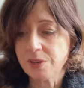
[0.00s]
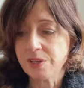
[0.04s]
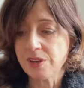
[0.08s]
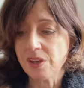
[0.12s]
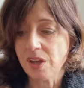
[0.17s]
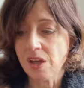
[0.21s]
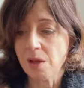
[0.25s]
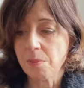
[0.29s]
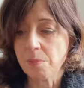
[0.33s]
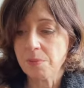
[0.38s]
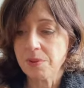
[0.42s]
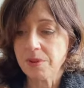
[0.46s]

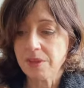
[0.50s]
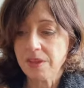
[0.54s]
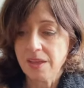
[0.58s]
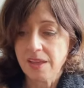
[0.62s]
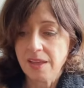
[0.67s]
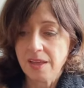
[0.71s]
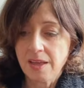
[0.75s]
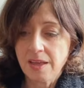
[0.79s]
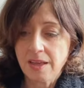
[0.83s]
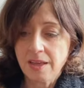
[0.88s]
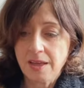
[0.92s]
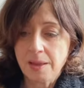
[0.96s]
up
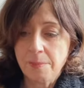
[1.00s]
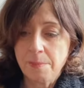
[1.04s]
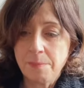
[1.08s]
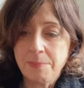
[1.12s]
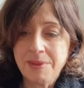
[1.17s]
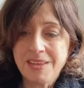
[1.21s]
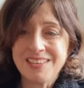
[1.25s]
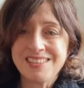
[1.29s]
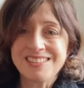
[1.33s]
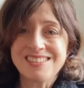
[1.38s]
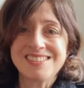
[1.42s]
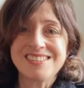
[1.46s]
a
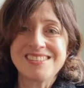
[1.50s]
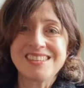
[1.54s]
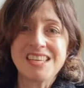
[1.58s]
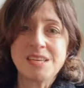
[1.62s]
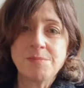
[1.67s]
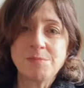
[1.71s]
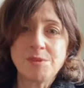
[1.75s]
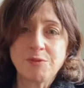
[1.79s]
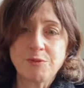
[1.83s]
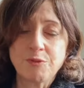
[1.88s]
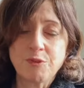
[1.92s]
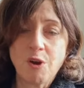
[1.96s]
big seam
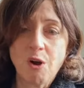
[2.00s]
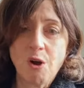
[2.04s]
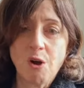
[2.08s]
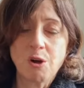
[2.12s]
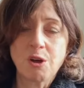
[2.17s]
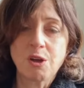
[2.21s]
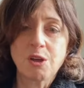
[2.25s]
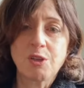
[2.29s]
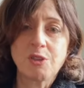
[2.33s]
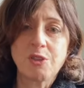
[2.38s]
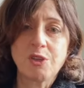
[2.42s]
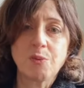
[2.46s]
of
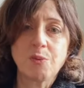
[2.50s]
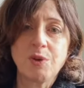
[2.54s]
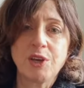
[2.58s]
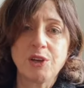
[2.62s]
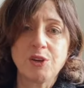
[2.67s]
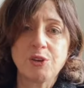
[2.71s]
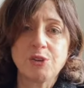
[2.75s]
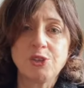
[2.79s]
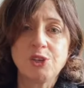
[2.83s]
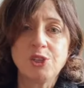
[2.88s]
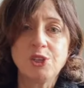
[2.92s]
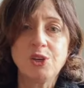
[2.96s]
rock that we
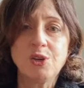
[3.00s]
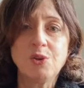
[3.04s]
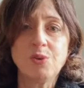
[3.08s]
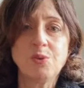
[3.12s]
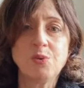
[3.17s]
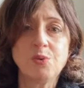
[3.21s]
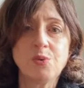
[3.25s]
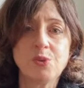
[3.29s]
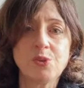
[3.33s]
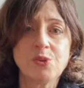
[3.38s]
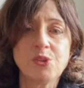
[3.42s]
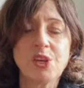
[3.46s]
could
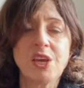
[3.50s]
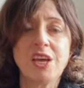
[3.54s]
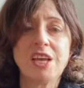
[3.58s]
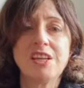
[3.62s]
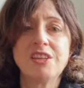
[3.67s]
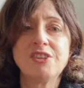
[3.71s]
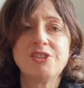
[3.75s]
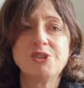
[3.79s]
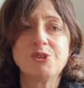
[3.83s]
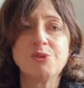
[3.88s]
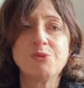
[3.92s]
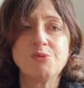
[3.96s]
use
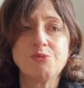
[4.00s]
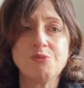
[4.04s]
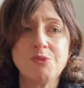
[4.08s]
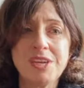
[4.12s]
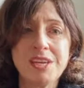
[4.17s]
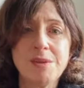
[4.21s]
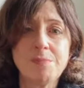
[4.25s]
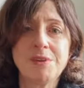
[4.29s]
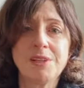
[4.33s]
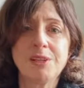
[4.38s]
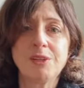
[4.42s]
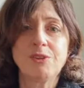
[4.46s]
to
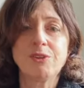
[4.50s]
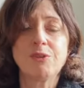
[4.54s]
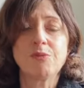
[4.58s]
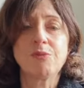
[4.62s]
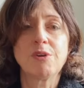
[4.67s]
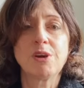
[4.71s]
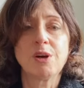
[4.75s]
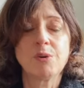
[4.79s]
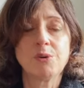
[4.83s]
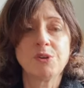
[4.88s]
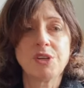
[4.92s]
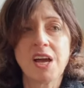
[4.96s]
rebuild the
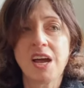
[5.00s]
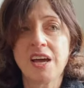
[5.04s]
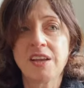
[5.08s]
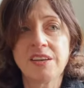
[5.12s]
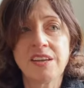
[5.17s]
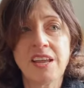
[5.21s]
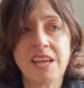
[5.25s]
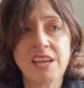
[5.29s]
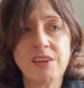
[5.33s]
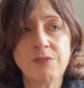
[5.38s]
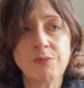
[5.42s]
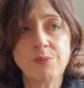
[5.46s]
road.
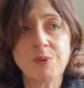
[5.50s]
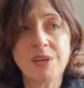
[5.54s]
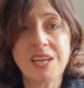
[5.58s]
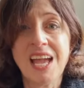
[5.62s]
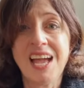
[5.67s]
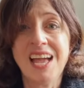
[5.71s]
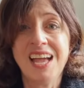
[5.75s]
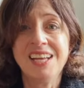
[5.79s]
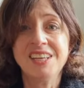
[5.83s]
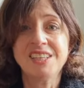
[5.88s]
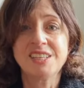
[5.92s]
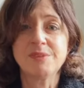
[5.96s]
And if we
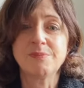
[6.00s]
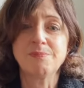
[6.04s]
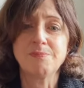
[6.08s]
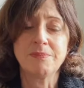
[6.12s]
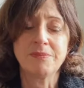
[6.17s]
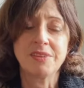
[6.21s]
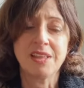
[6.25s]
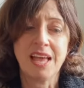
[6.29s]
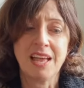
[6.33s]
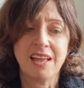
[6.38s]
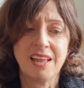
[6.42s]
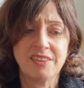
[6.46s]
had
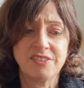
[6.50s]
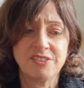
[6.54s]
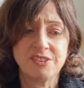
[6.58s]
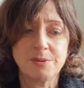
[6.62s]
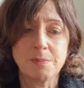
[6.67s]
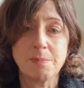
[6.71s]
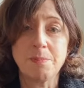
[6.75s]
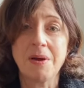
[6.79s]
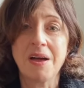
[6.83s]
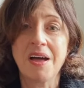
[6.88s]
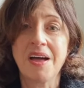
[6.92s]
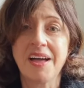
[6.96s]
to
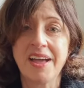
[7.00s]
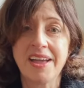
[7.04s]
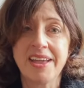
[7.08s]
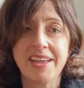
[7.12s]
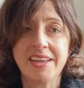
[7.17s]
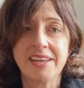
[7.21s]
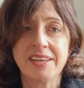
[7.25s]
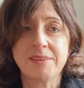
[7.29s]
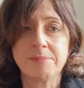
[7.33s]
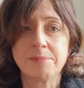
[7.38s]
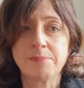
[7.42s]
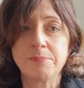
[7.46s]
buy
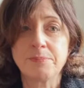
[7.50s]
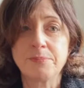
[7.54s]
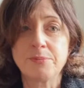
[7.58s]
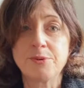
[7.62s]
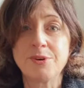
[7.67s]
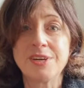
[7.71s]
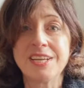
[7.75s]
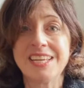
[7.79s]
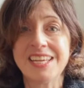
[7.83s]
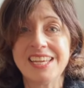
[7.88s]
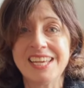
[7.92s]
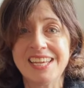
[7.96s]
and
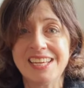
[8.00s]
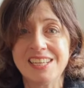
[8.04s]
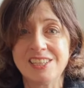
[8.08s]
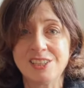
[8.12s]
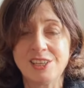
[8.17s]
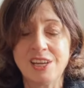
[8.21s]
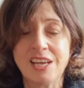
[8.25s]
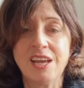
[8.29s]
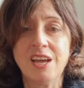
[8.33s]
bring in